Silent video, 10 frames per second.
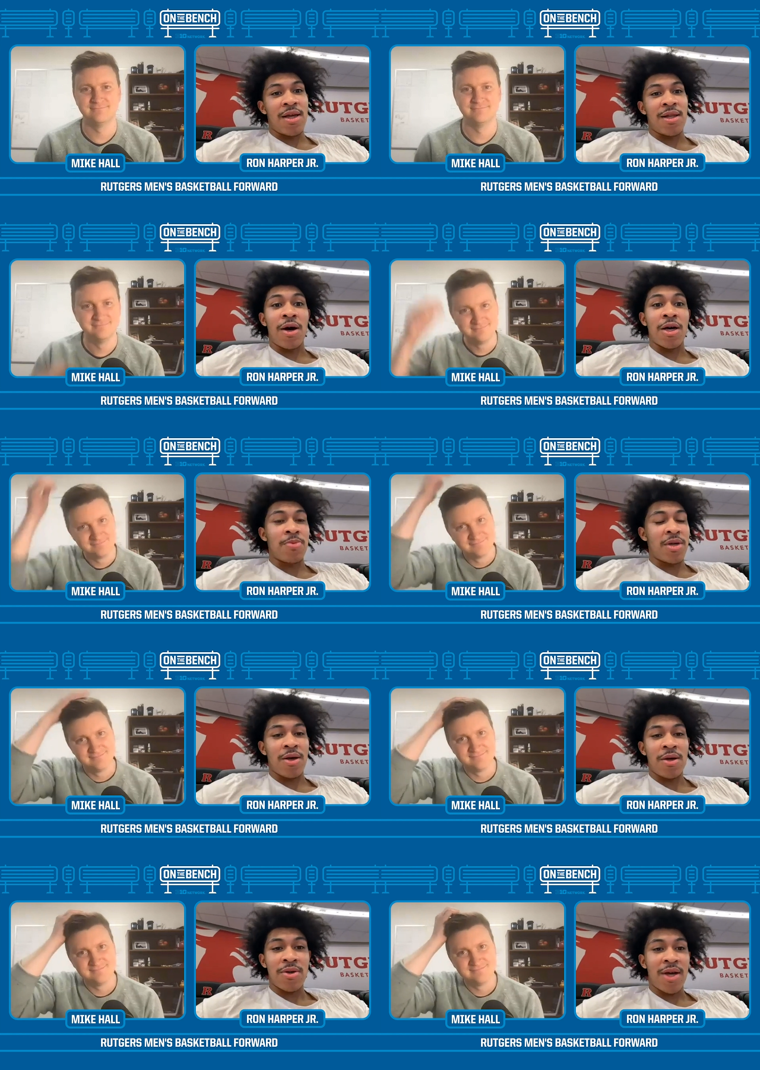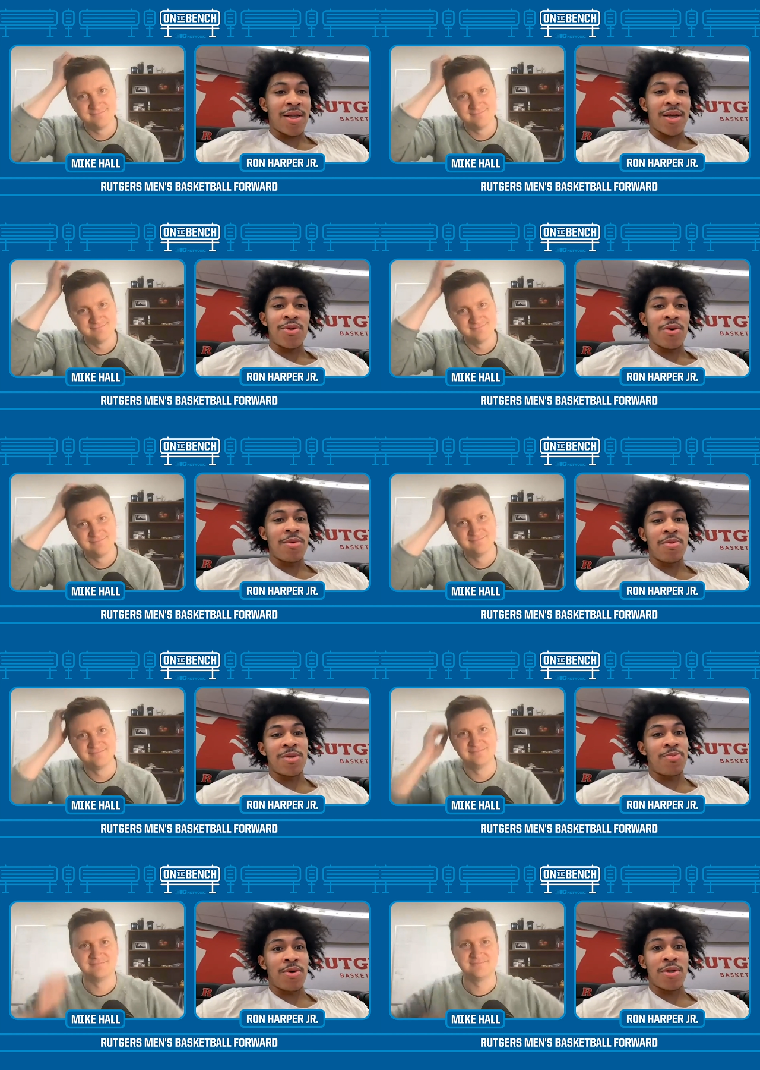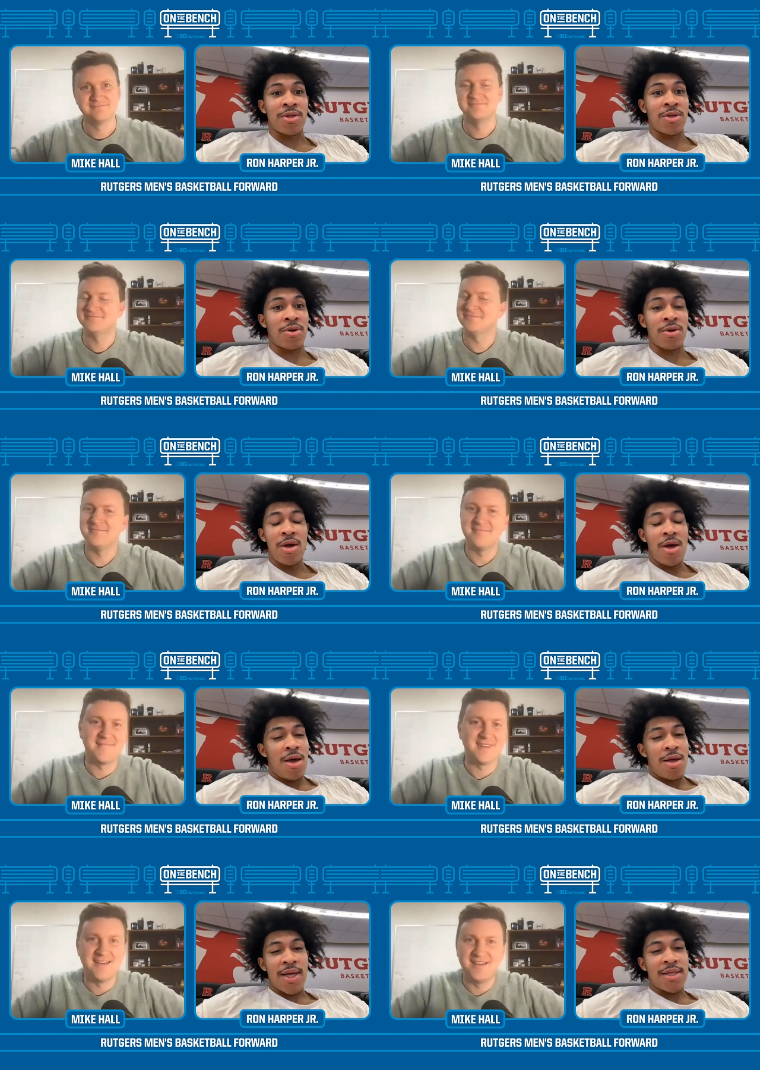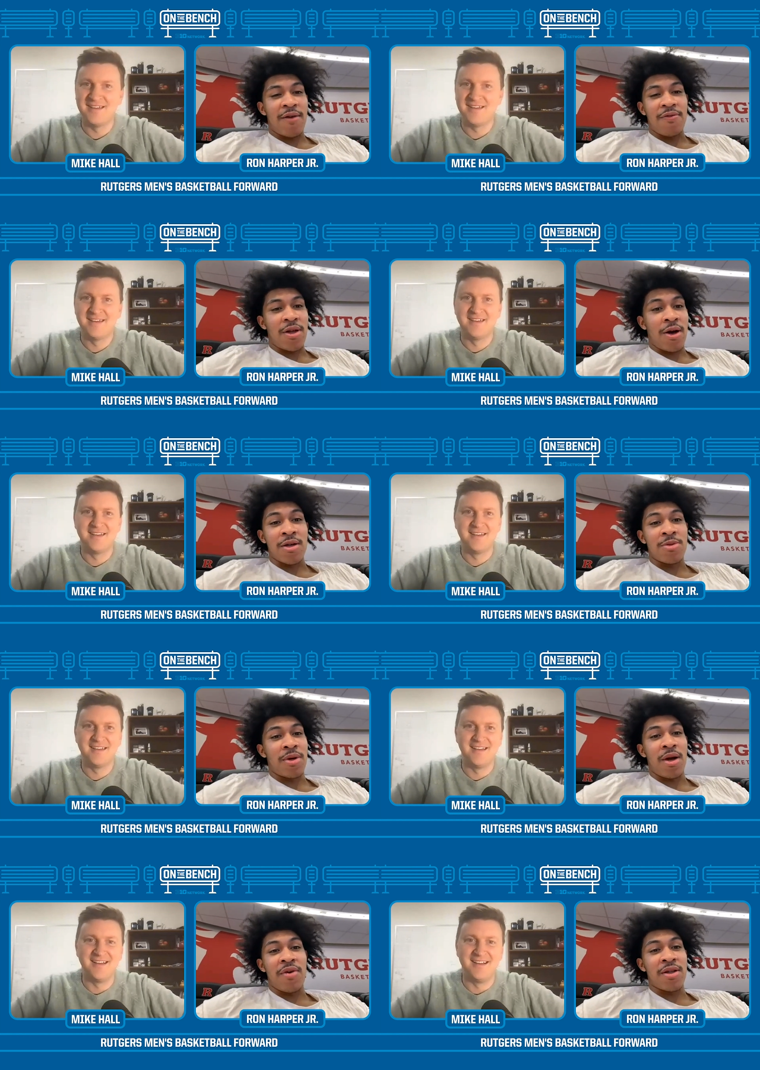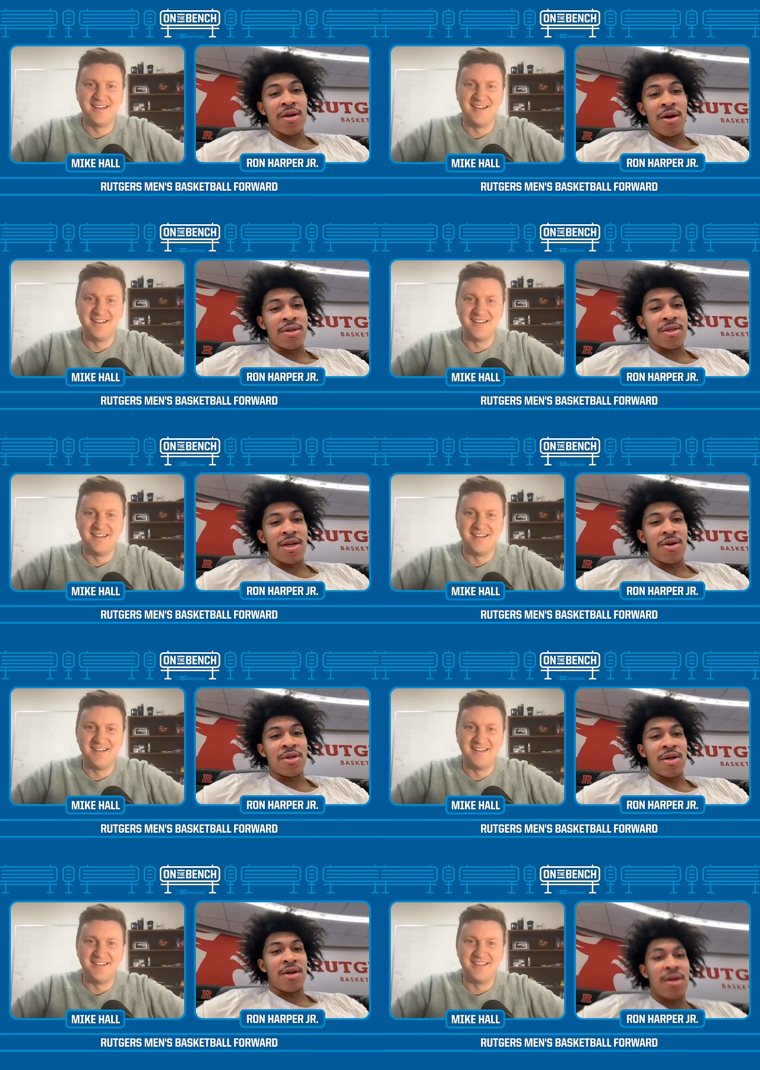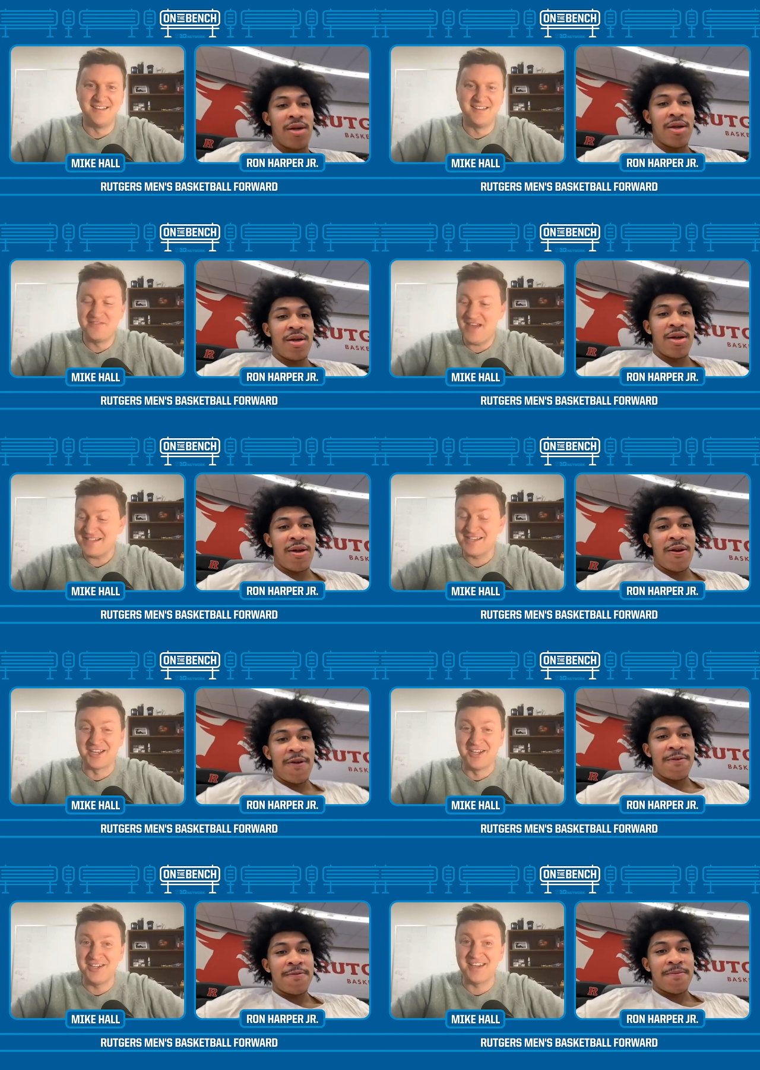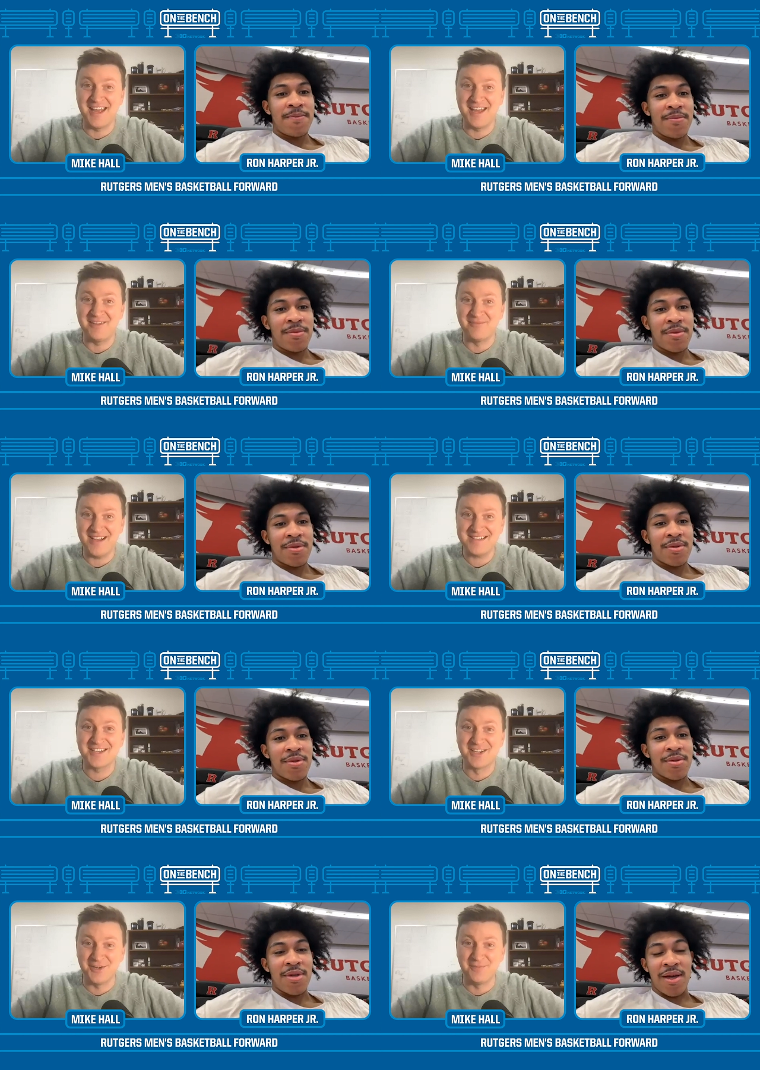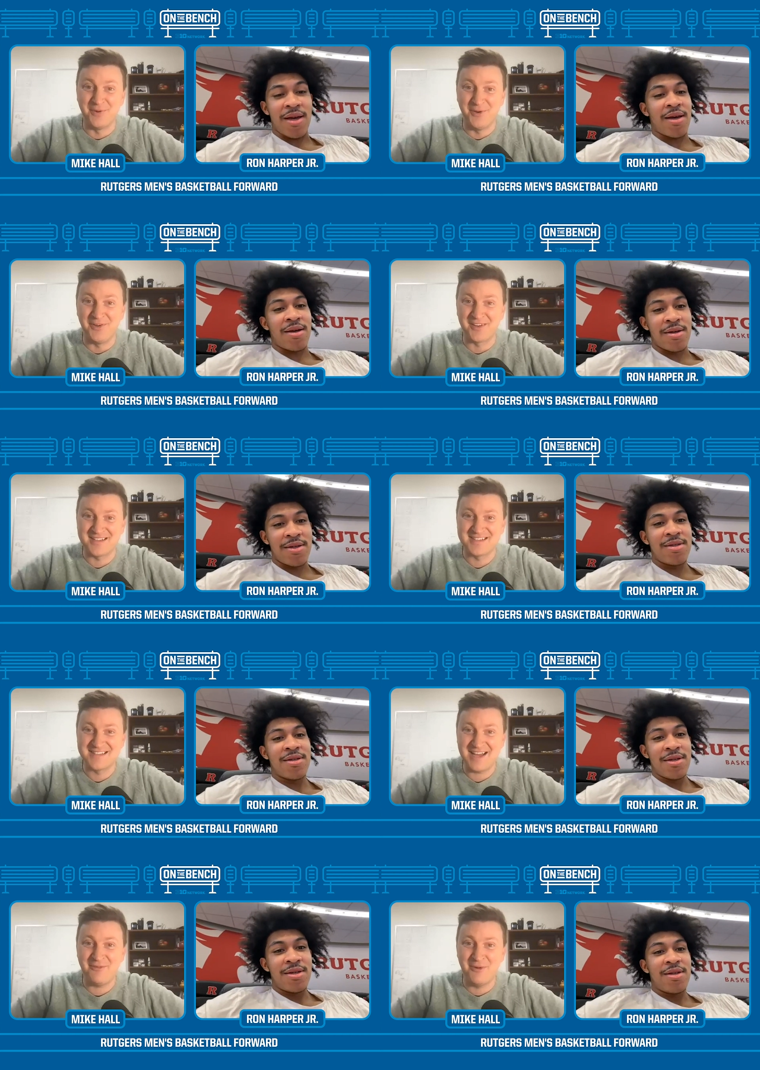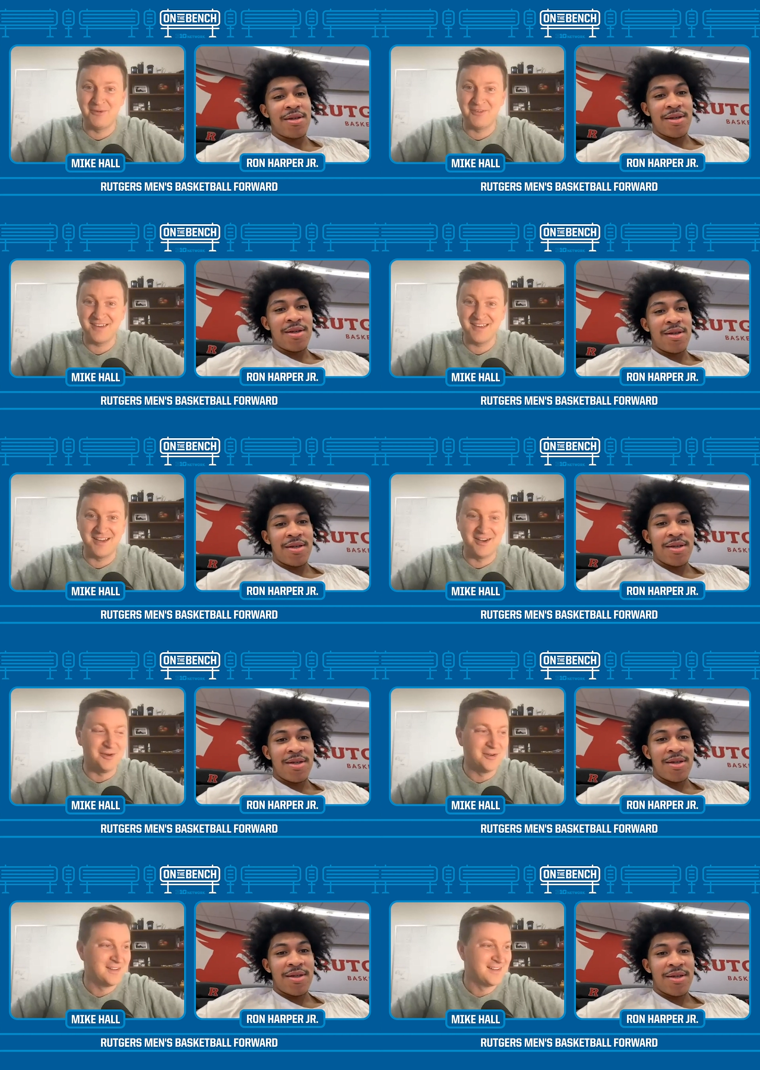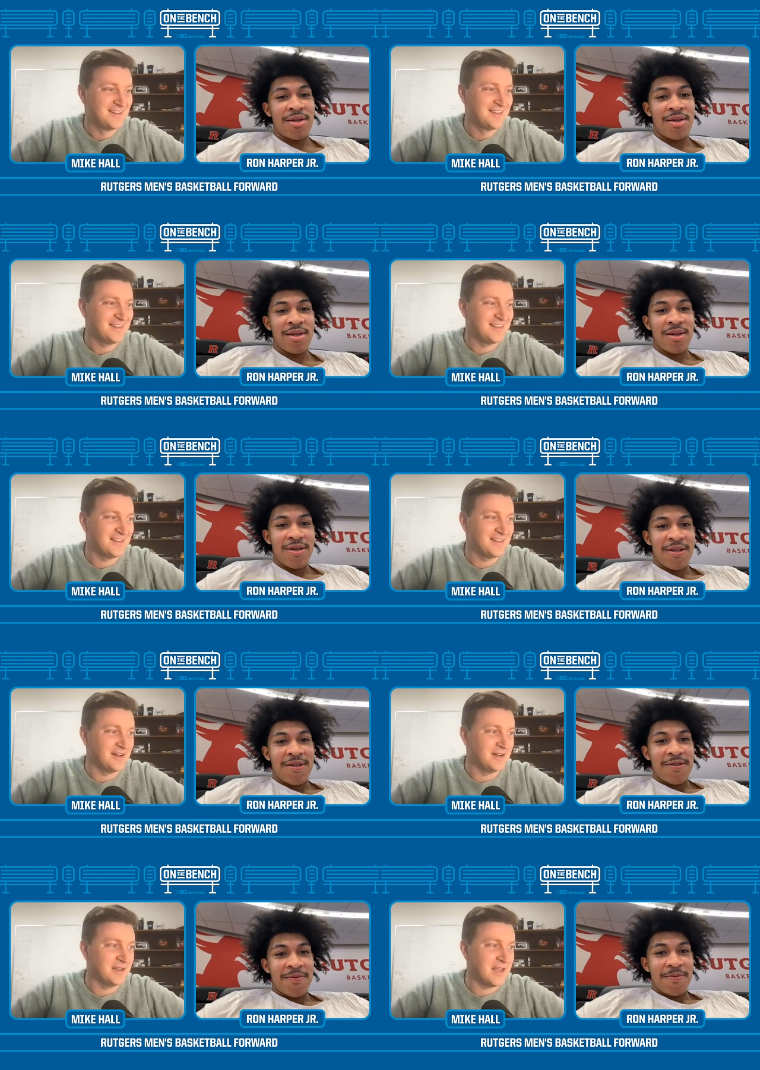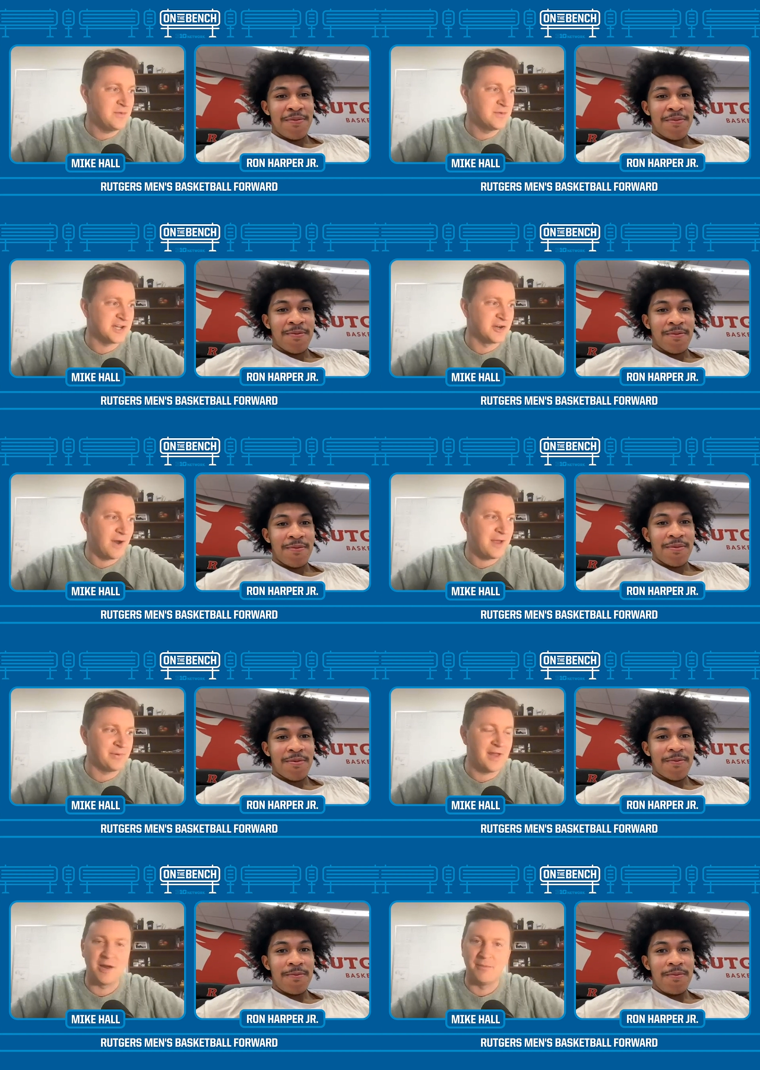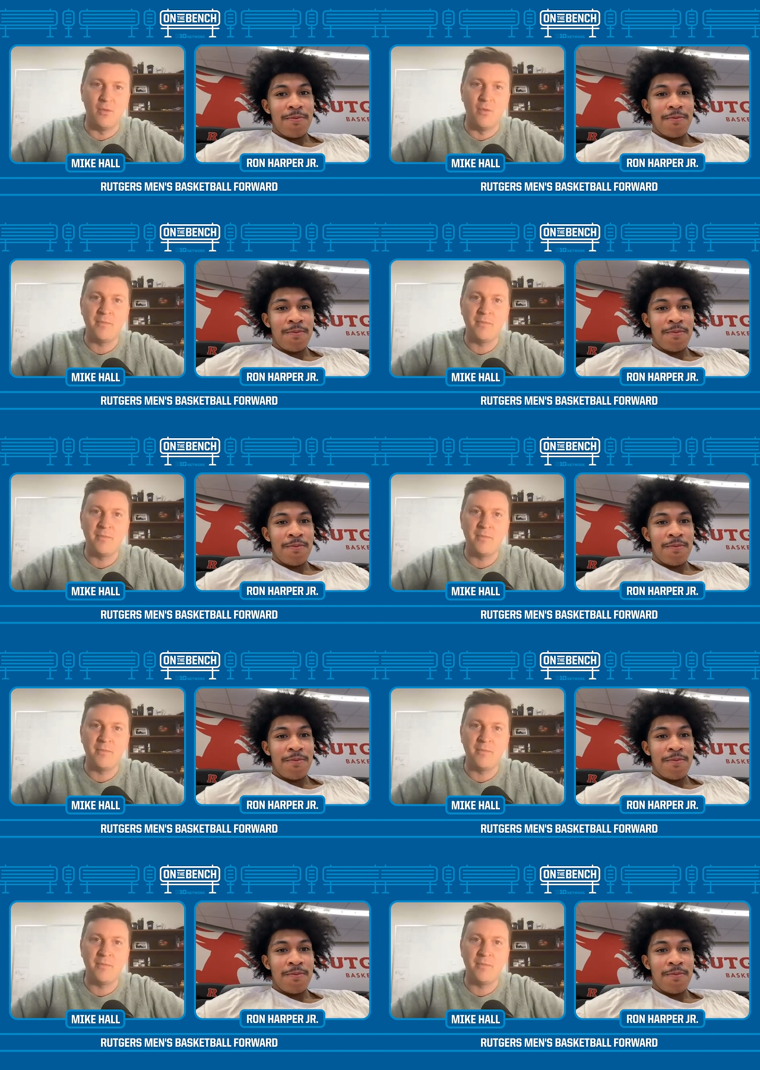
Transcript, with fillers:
Speaker 1: and they lost, but he also had like 20 plus points. So that's definitely the hardest player I've had to guard since I was here.
Speaker 2: That's a good name. That's a good yeah. pull because that won't, you know, eh, he was a great player, but